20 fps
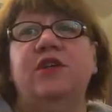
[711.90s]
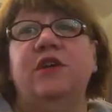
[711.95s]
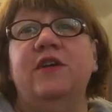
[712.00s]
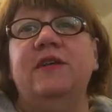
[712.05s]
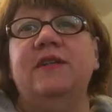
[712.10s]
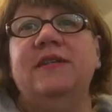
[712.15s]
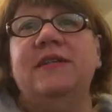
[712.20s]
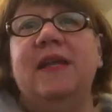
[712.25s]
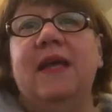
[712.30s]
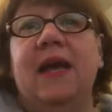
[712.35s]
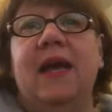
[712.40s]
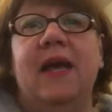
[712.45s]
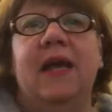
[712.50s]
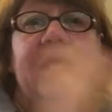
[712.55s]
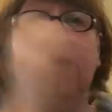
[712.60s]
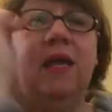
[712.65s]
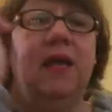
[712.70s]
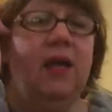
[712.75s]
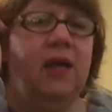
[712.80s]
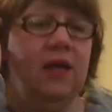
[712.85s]
you
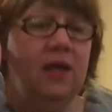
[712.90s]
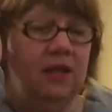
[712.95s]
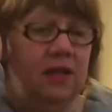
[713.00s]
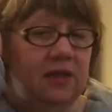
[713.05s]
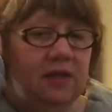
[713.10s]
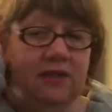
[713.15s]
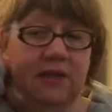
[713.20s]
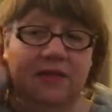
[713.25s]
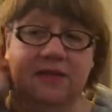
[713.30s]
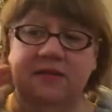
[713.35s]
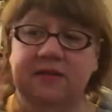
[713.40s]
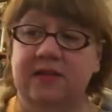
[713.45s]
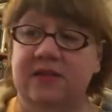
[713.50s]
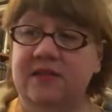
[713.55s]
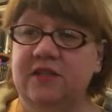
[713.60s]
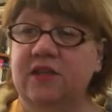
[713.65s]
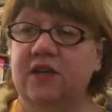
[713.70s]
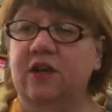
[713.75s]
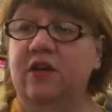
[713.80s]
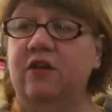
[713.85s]
today. Lots and
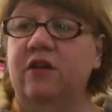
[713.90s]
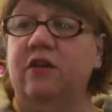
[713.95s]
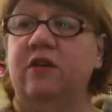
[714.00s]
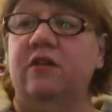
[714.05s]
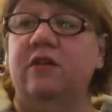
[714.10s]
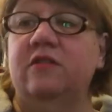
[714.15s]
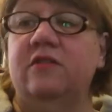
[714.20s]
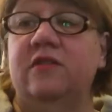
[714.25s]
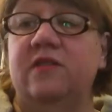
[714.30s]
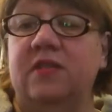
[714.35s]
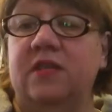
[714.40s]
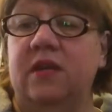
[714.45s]
lots of cars.